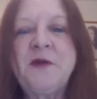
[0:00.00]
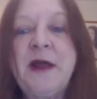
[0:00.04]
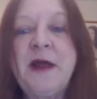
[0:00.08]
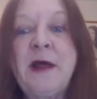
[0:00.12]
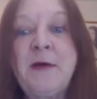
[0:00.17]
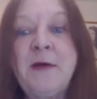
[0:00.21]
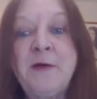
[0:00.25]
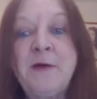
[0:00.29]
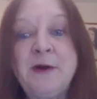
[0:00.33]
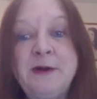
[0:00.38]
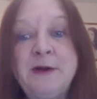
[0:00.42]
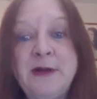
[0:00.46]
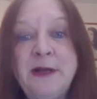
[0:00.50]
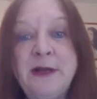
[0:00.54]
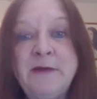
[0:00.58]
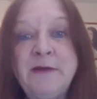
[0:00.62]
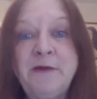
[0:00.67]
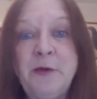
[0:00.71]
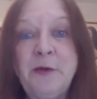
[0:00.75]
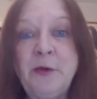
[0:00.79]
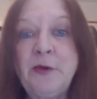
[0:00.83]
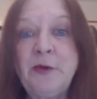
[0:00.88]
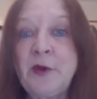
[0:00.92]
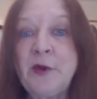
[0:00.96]
So for now, I'm
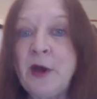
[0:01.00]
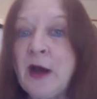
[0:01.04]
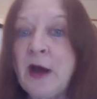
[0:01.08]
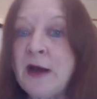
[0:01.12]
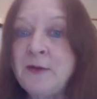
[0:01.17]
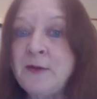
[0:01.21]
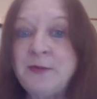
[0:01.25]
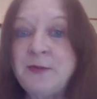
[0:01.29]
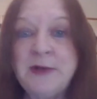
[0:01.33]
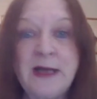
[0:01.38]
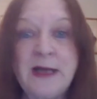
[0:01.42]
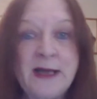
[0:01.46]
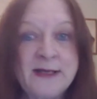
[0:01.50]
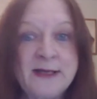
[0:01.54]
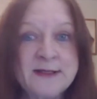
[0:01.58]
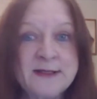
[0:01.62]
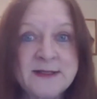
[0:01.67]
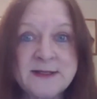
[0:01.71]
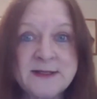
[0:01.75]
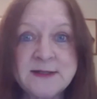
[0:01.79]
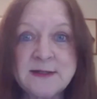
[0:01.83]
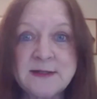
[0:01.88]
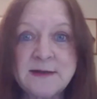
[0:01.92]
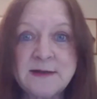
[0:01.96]
going to leave you with God
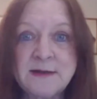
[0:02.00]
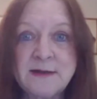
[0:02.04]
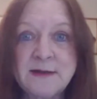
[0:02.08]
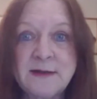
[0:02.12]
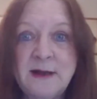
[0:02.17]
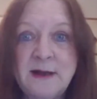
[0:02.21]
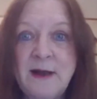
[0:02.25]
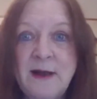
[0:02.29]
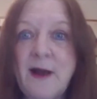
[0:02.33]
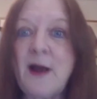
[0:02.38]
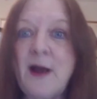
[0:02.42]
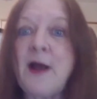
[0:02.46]
bless.